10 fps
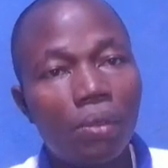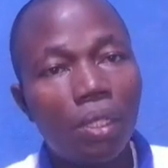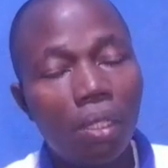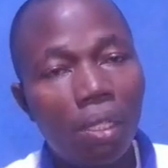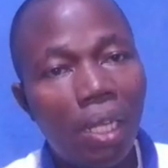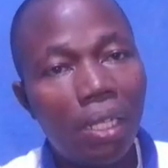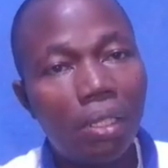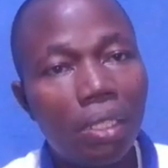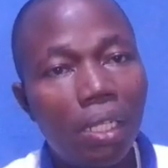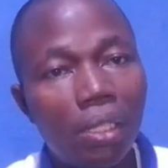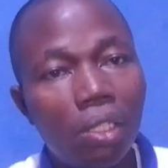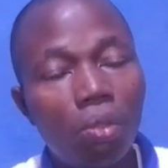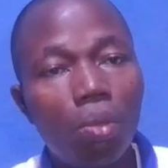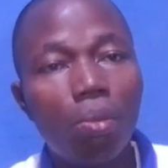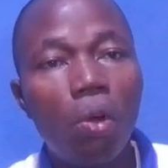The lands there tend
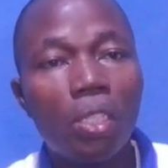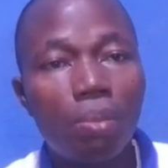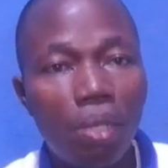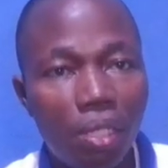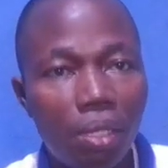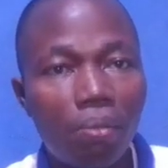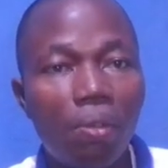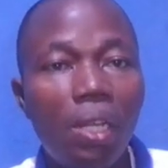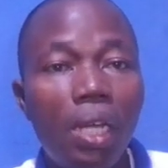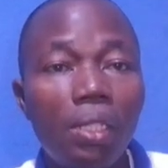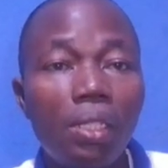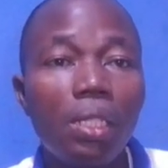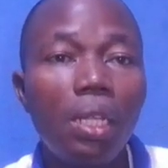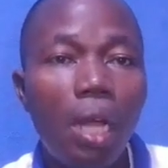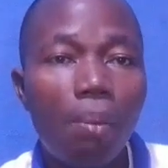to be more expensive. Land
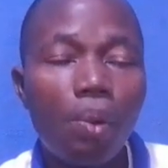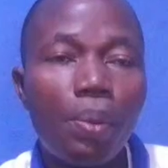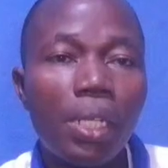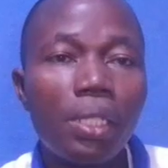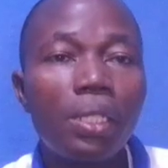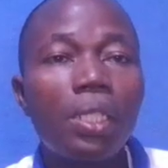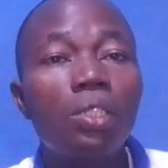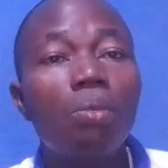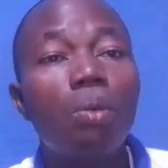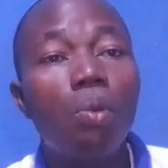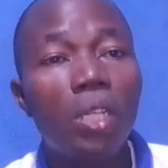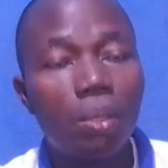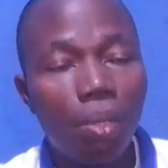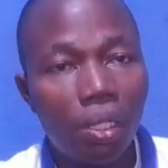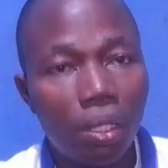and properties tend to be more
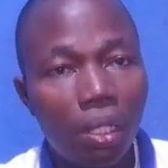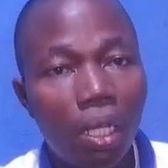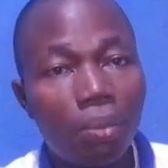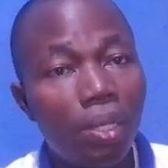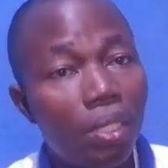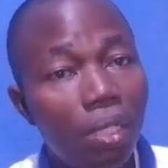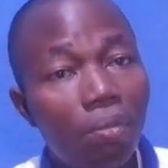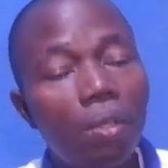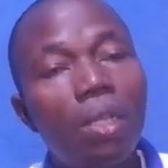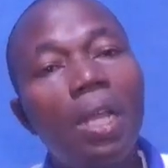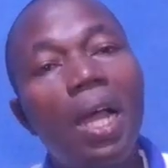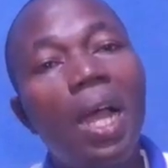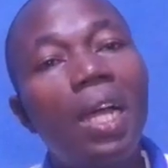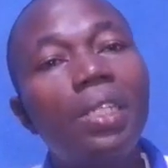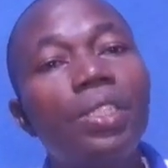expensive,
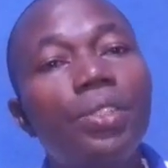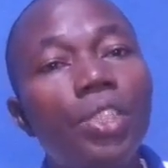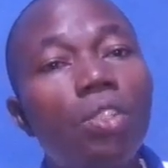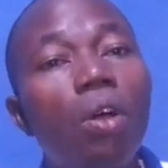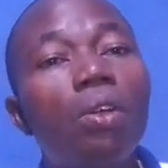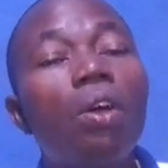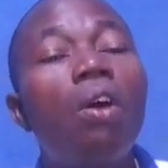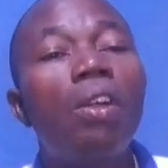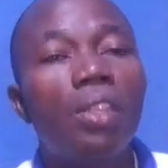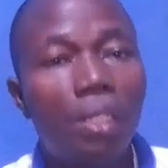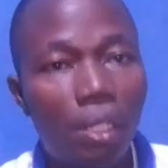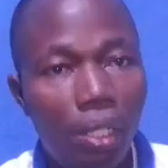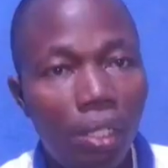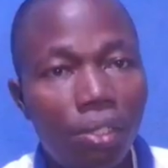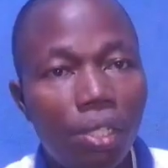and the return on
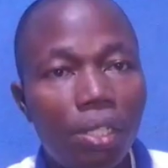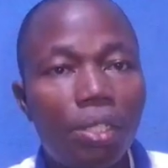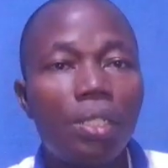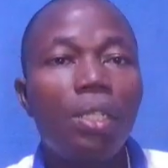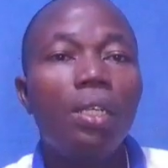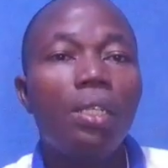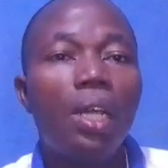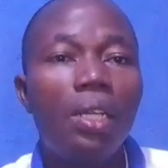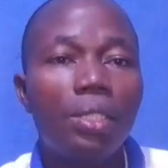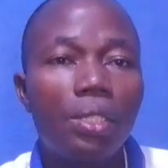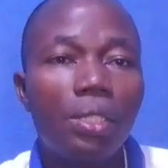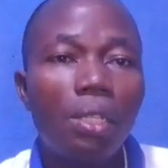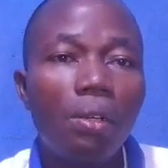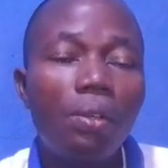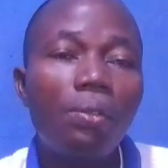interest, as
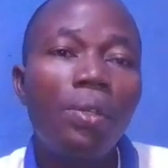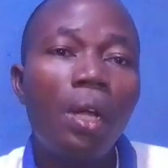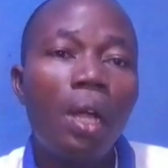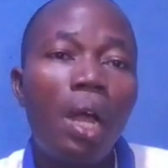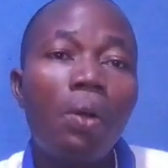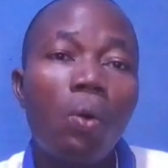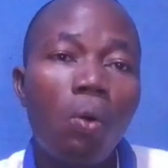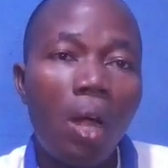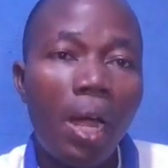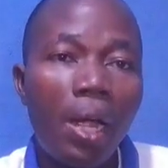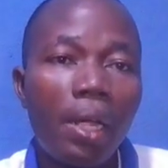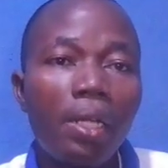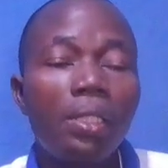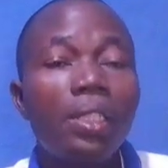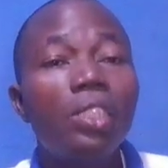ROI,
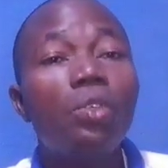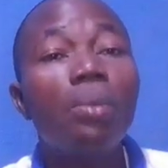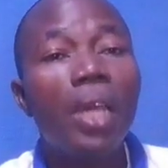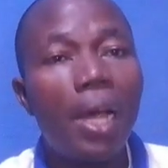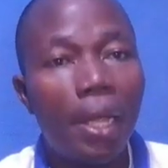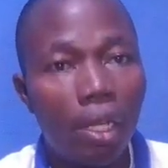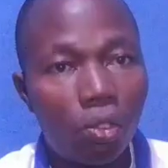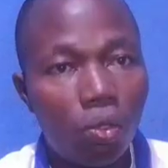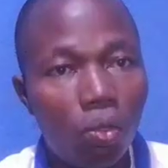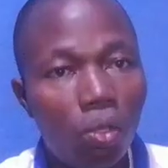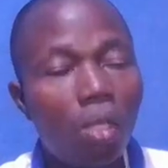tend to be higher too.